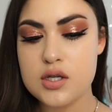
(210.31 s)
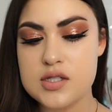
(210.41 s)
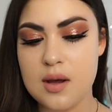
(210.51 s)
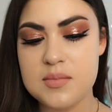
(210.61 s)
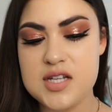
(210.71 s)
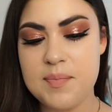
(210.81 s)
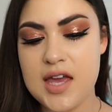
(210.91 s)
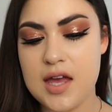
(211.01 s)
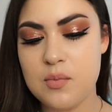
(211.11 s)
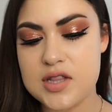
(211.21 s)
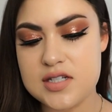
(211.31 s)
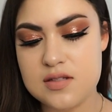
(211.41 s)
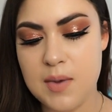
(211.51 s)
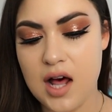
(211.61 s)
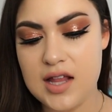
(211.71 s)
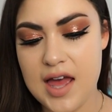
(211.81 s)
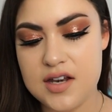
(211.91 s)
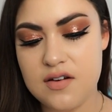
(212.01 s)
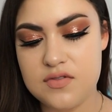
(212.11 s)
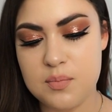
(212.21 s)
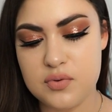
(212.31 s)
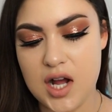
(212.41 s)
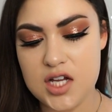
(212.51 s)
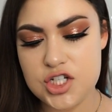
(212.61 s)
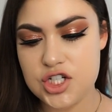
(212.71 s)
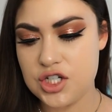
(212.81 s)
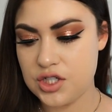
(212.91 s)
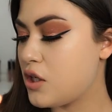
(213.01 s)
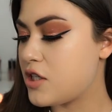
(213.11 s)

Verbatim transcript: So I'm dipping in with the small end of the brush.